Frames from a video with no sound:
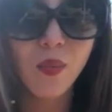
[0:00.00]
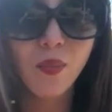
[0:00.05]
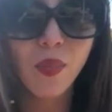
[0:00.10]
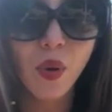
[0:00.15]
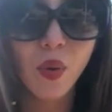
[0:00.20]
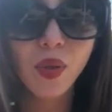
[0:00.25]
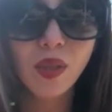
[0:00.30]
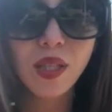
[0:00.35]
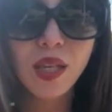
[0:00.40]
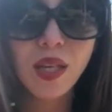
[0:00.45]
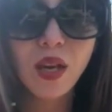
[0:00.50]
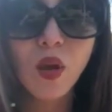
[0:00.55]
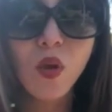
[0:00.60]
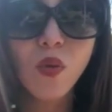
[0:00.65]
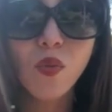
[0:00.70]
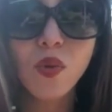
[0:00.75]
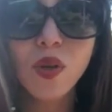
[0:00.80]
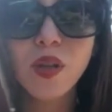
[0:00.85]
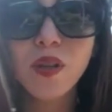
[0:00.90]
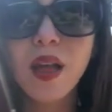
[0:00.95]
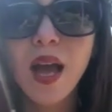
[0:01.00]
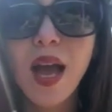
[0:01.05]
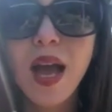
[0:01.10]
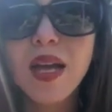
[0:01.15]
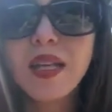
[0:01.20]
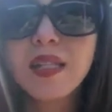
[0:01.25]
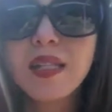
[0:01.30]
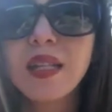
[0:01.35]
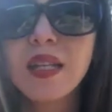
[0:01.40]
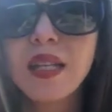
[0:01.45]
But what they don't
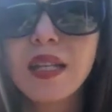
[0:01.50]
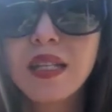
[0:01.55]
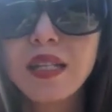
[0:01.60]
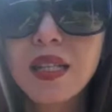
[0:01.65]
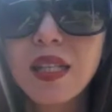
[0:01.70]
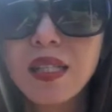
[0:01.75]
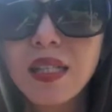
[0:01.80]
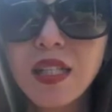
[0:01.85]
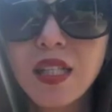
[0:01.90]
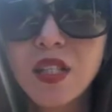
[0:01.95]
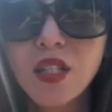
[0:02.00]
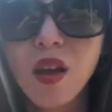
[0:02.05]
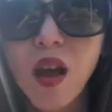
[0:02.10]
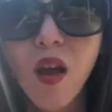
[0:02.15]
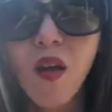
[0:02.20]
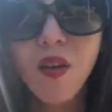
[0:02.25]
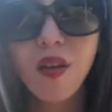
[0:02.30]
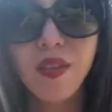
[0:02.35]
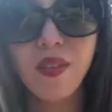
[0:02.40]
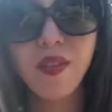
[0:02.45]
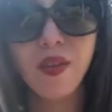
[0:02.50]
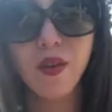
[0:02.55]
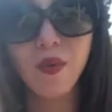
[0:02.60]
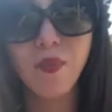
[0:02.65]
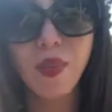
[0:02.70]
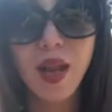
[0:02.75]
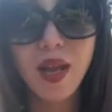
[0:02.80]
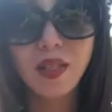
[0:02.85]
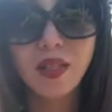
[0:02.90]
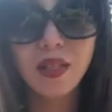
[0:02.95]
realize is this is not in their
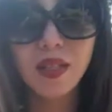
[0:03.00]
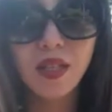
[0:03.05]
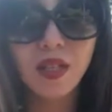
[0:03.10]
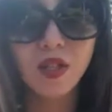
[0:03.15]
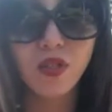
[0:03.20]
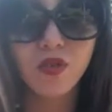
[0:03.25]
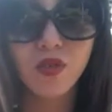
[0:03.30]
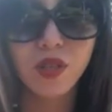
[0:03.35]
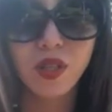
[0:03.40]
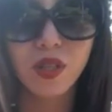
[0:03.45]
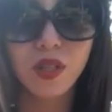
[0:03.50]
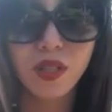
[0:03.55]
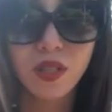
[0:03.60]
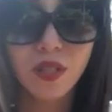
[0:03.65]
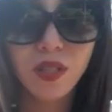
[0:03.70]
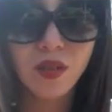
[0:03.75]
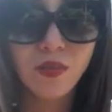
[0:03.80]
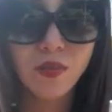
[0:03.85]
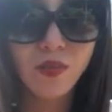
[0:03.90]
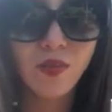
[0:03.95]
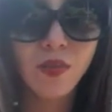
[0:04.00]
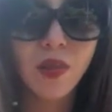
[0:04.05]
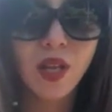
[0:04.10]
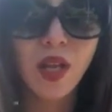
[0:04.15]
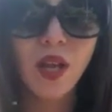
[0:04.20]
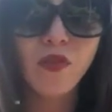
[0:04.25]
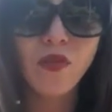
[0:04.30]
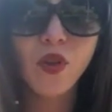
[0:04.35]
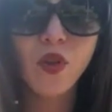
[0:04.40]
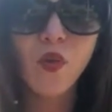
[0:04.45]
best interest.
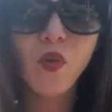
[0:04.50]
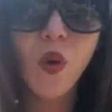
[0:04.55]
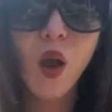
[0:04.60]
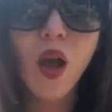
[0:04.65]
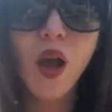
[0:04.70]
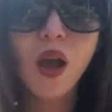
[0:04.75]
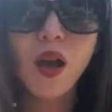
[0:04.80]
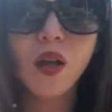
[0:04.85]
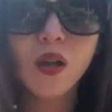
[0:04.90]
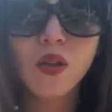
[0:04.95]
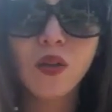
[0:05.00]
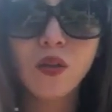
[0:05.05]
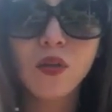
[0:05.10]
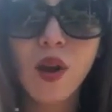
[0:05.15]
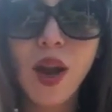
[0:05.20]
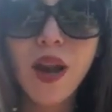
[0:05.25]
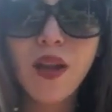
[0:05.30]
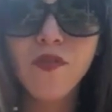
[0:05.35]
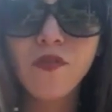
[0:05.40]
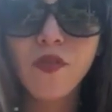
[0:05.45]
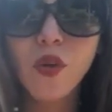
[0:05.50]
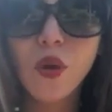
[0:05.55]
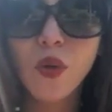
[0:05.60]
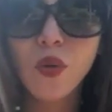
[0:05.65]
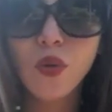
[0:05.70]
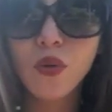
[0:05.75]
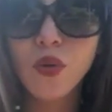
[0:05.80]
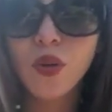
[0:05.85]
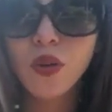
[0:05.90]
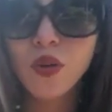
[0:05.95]
If you want a great
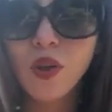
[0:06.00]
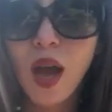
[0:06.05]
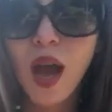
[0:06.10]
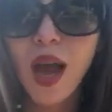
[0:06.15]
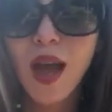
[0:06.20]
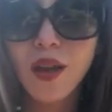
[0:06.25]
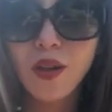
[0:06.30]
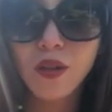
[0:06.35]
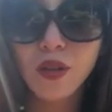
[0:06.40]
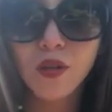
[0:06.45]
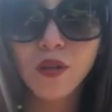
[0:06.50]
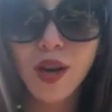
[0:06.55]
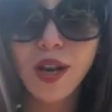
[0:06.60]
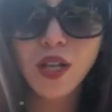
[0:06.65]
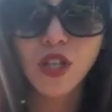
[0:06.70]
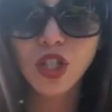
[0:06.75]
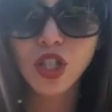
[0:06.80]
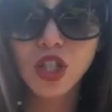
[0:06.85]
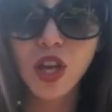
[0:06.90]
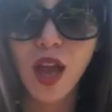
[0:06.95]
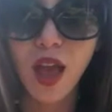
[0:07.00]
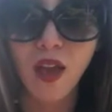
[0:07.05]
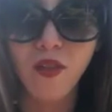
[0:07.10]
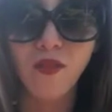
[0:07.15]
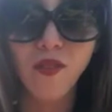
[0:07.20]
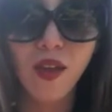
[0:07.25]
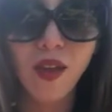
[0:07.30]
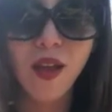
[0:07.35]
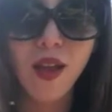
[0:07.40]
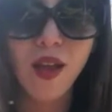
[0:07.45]
food, you hire a great chef.
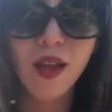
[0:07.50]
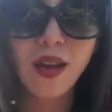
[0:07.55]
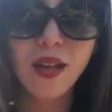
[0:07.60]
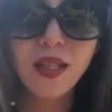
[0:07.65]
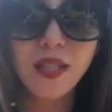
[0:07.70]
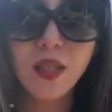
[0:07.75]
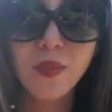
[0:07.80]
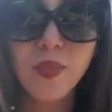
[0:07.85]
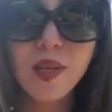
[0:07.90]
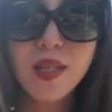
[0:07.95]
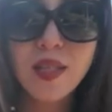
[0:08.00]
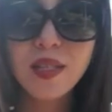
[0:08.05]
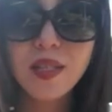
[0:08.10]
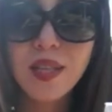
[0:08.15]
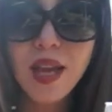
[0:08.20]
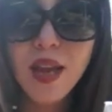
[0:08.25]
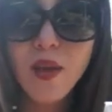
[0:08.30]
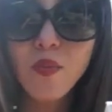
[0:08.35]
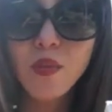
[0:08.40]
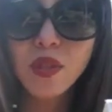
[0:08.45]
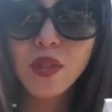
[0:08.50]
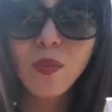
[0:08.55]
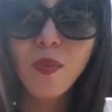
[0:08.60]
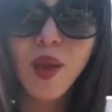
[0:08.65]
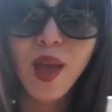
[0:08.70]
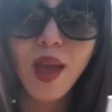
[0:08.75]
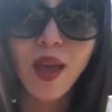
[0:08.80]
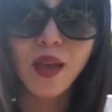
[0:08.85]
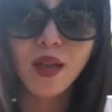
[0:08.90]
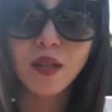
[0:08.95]
It needs to be the same with the
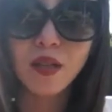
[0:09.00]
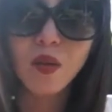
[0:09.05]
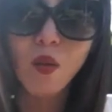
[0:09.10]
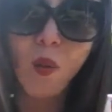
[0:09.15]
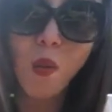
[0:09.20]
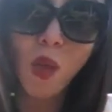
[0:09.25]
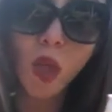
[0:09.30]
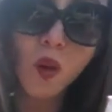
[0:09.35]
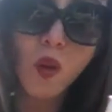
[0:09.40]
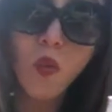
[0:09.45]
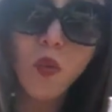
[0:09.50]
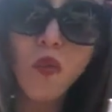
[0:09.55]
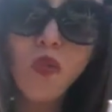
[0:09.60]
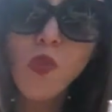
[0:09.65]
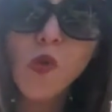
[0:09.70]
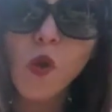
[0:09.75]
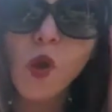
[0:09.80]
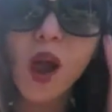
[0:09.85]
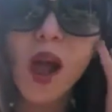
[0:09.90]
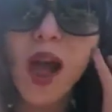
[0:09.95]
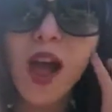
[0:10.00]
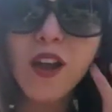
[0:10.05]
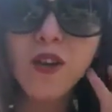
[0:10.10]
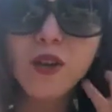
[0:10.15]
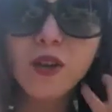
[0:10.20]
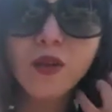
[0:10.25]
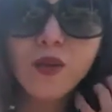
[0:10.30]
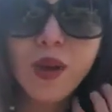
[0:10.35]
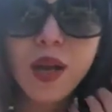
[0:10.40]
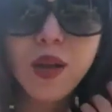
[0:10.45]
band. You
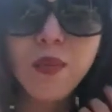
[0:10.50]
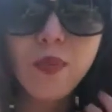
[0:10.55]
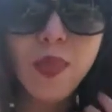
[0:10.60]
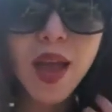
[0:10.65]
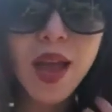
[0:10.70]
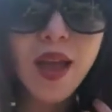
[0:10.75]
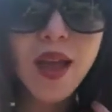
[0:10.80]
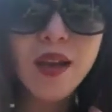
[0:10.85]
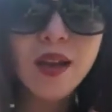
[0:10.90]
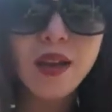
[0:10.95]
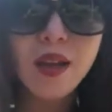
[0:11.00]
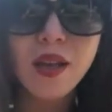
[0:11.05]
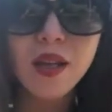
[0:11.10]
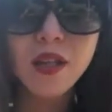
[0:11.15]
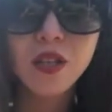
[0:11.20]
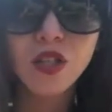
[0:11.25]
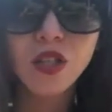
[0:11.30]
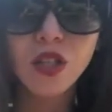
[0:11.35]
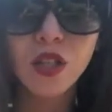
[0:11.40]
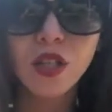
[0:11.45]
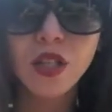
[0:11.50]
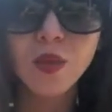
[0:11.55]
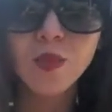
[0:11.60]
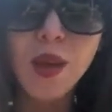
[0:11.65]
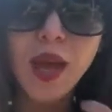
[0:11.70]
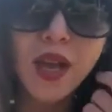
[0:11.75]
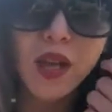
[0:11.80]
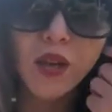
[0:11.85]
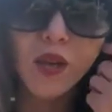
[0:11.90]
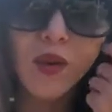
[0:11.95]
hire a great band and to
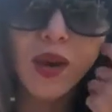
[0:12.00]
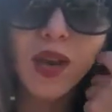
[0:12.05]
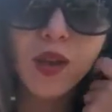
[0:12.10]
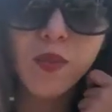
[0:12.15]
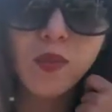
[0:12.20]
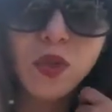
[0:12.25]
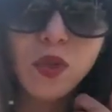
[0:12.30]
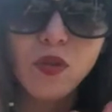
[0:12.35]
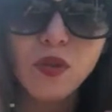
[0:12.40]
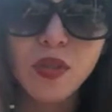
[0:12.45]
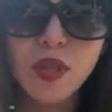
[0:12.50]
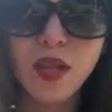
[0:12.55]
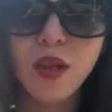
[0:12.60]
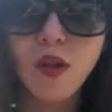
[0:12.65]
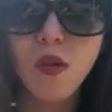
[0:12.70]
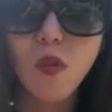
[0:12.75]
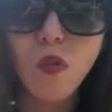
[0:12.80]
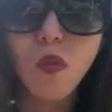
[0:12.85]
expect great music.